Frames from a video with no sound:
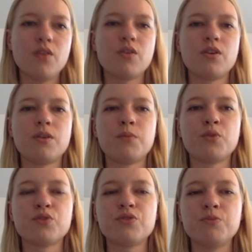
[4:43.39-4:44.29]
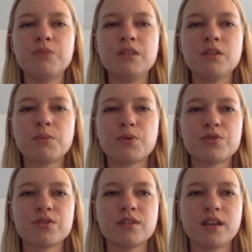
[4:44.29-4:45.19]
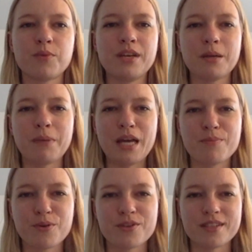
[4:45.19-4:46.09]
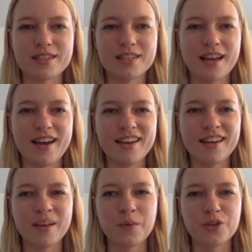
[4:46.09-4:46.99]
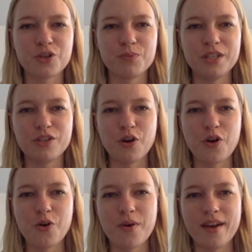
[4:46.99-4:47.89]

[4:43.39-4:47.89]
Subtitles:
or to be the person like reading papers and deciding what should we go